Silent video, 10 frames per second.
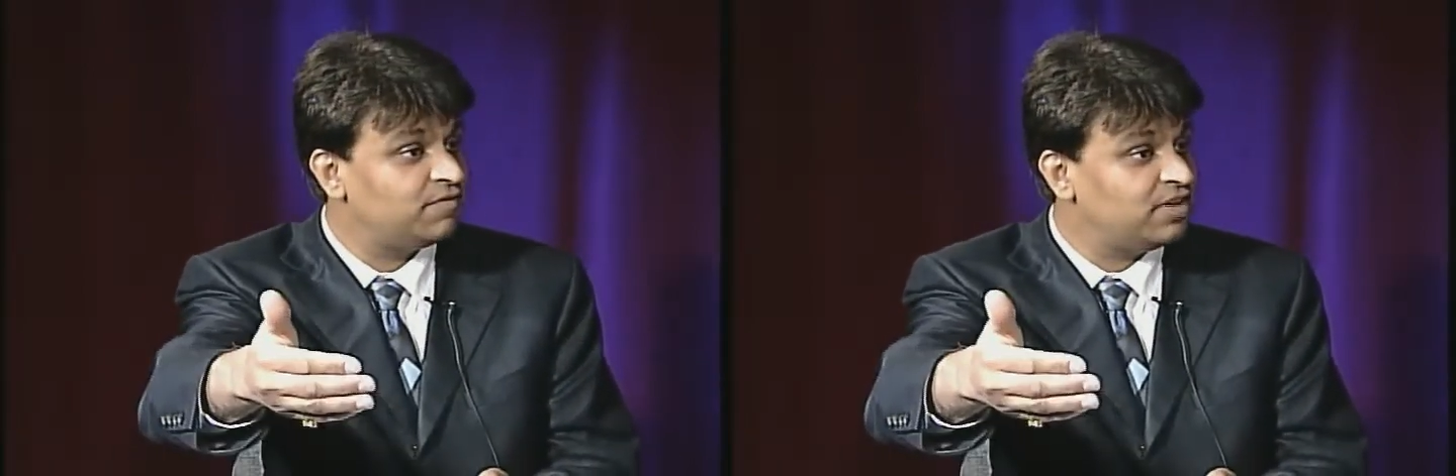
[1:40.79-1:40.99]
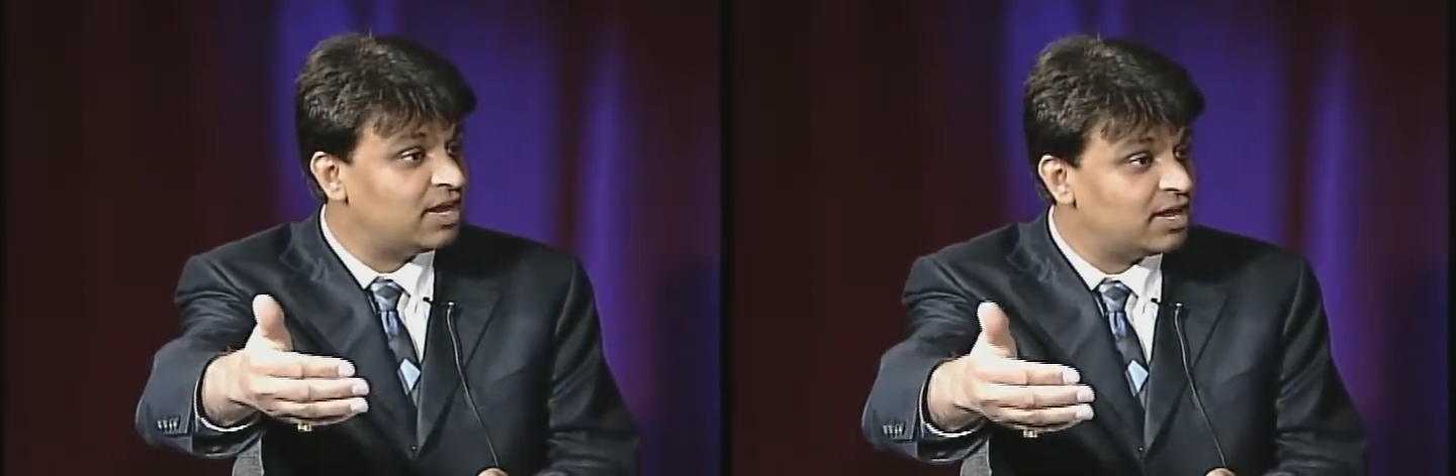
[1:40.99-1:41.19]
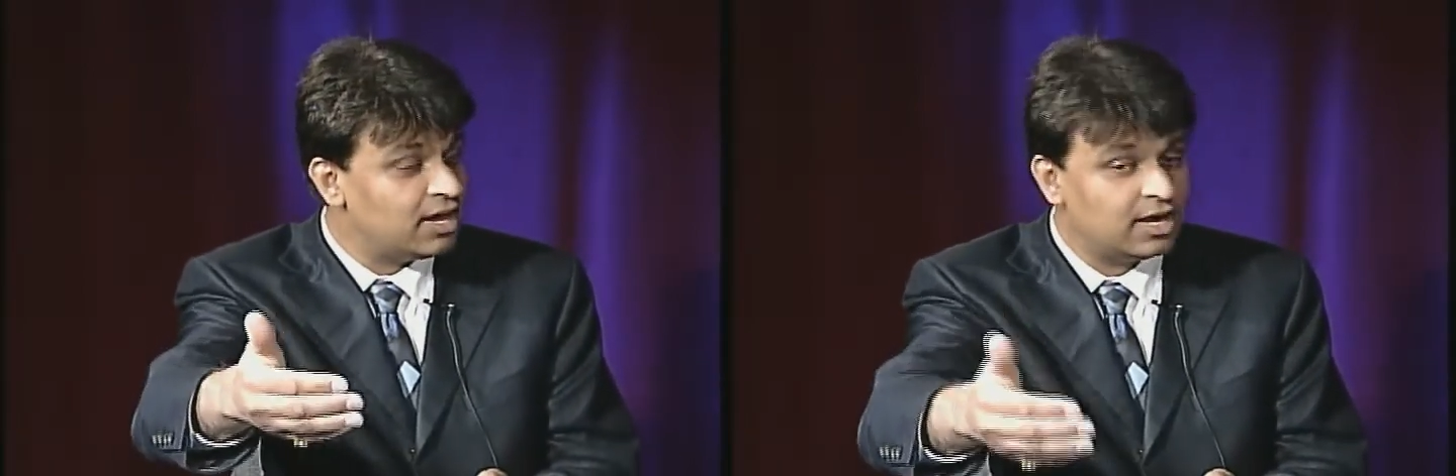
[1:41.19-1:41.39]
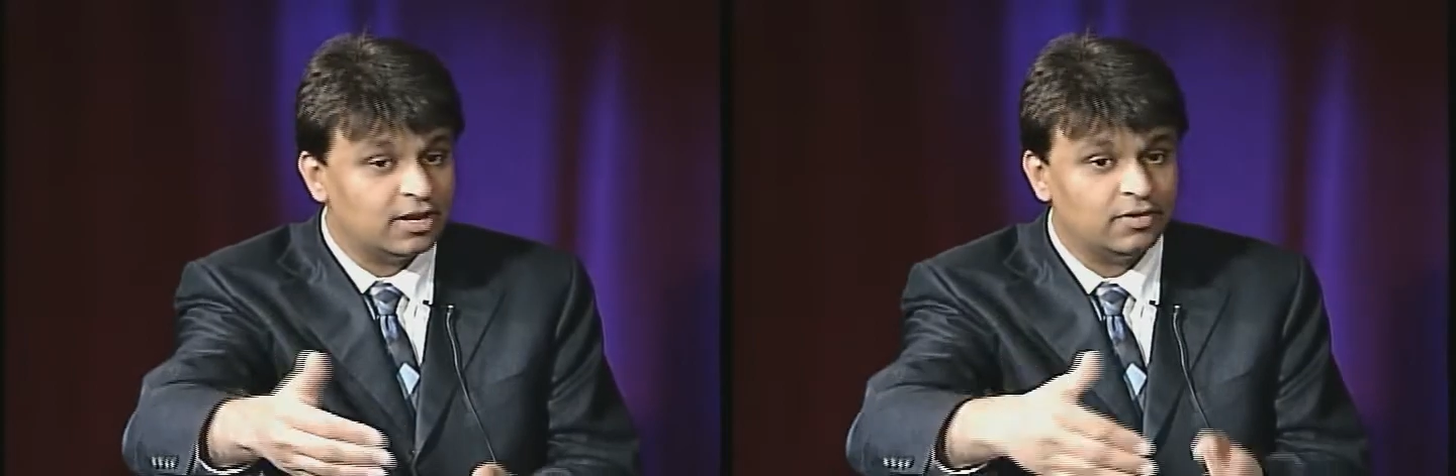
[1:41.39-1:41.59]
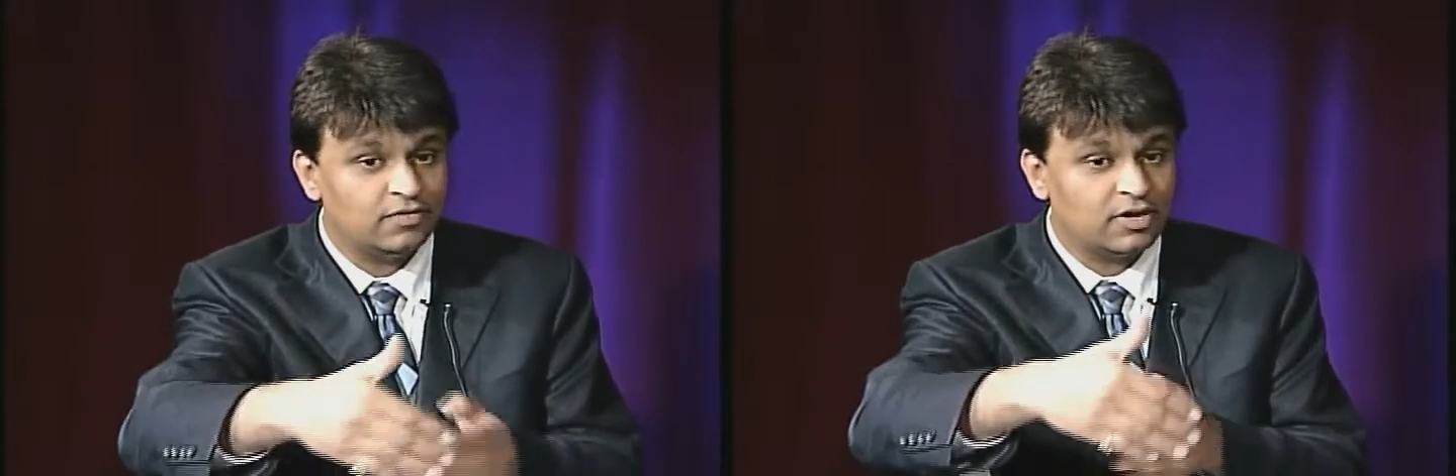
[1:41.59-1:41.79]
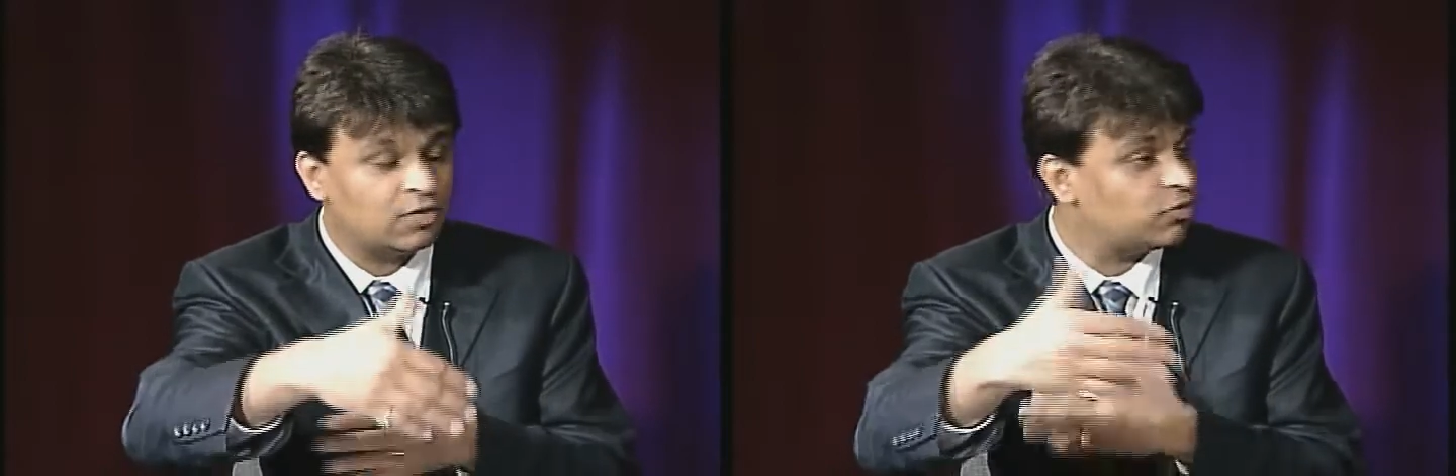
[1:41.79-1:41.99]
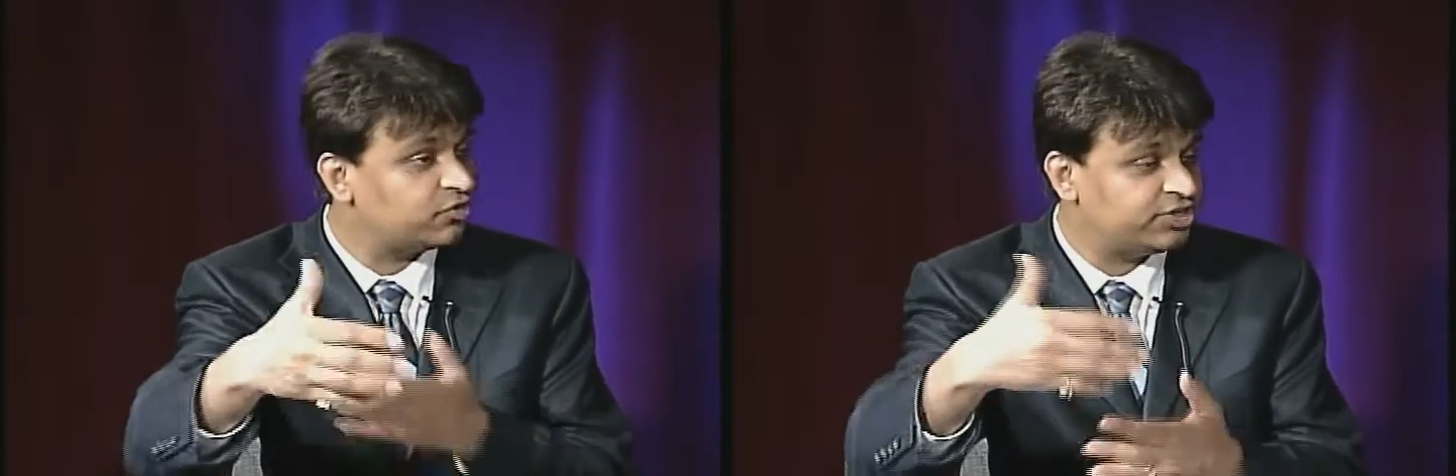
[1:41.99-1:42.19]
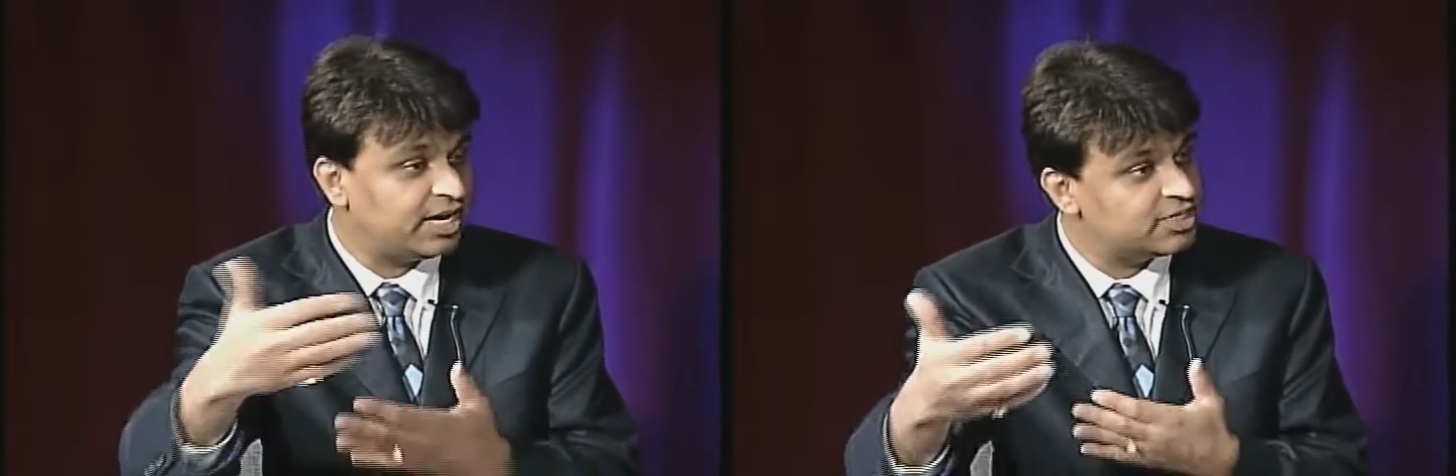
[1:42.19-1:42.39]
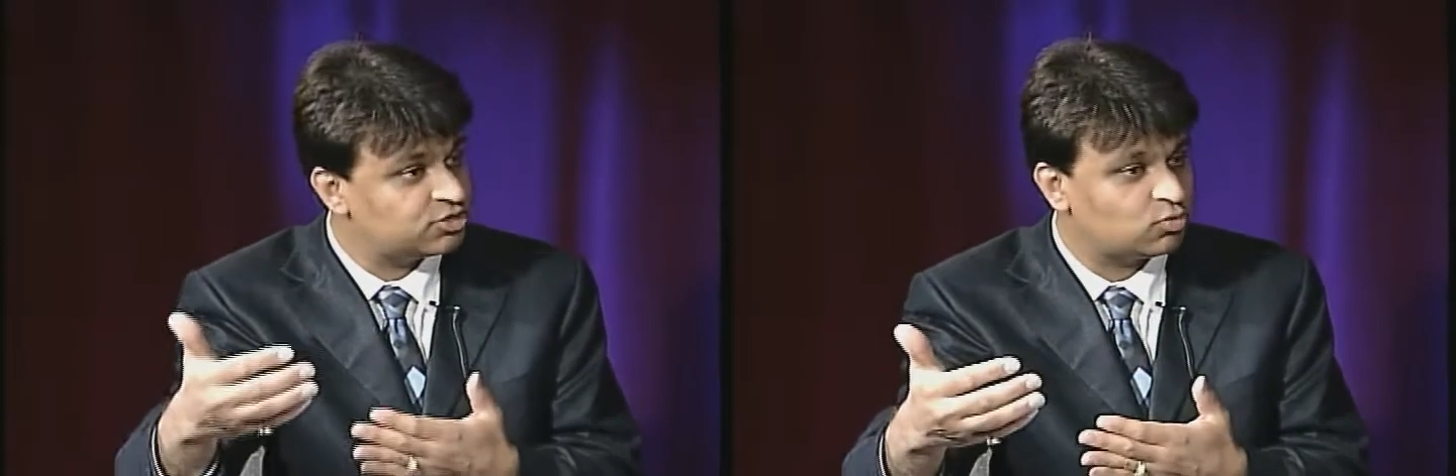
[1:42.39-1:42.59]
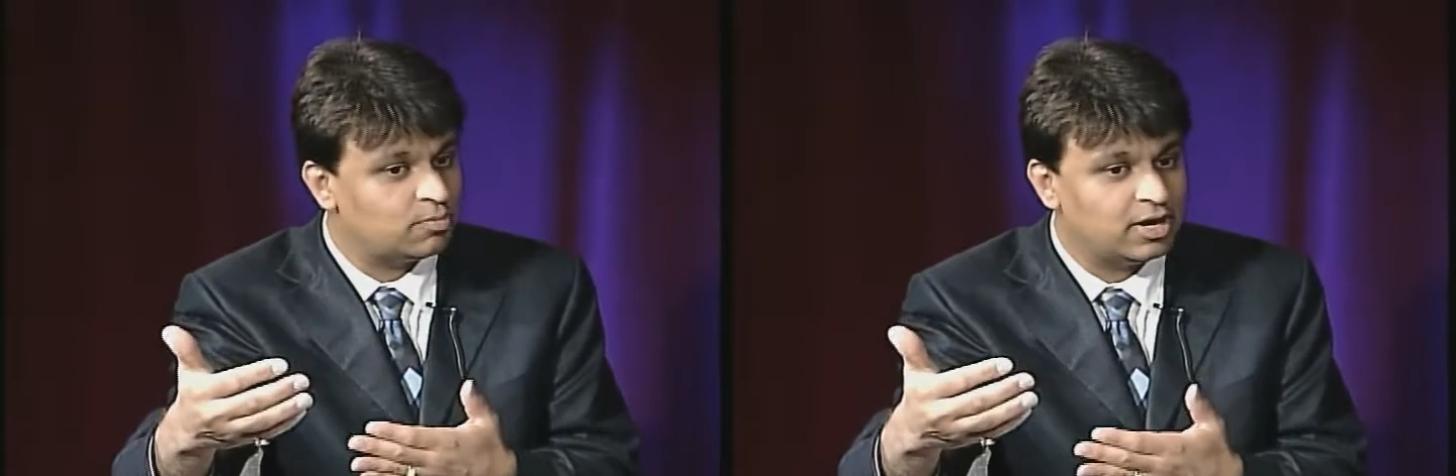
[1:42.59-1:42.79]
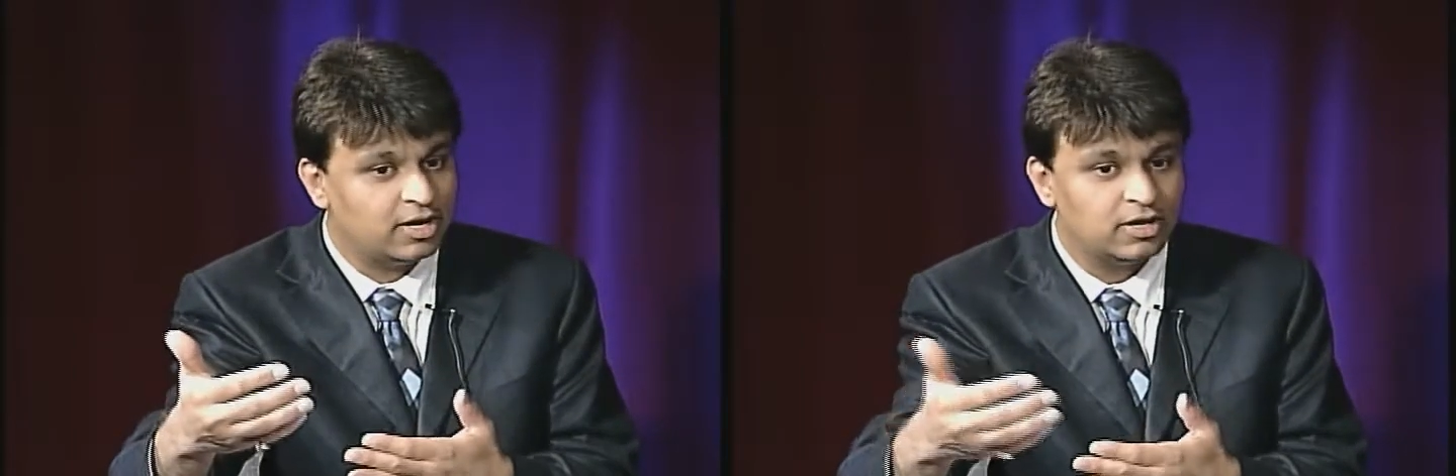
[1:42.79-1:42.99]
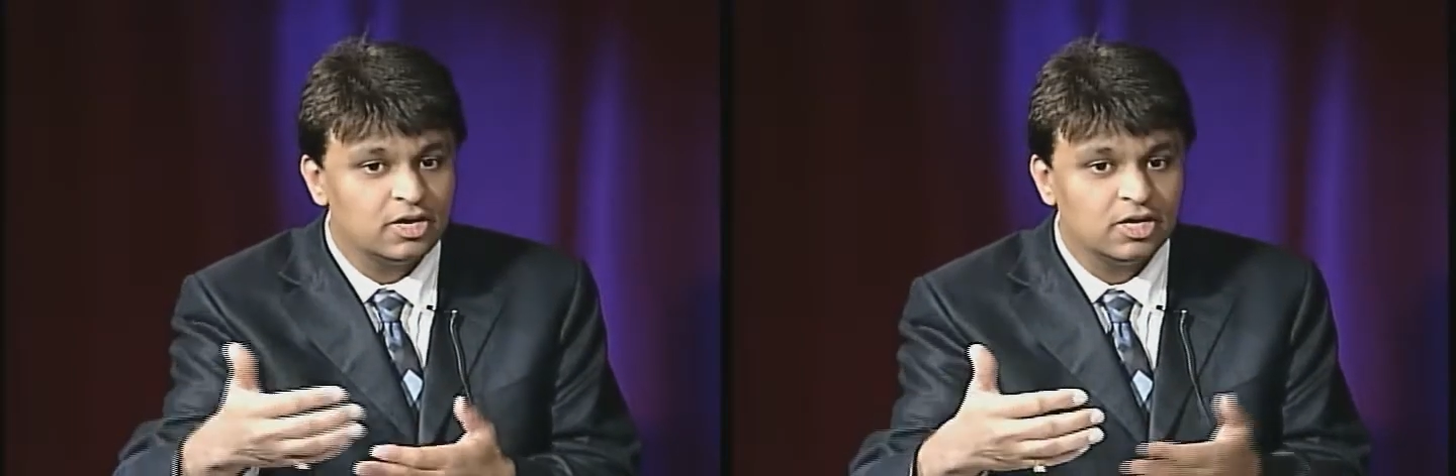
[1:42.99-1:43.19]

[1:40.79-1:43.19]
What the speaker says: VNA and other changes were made.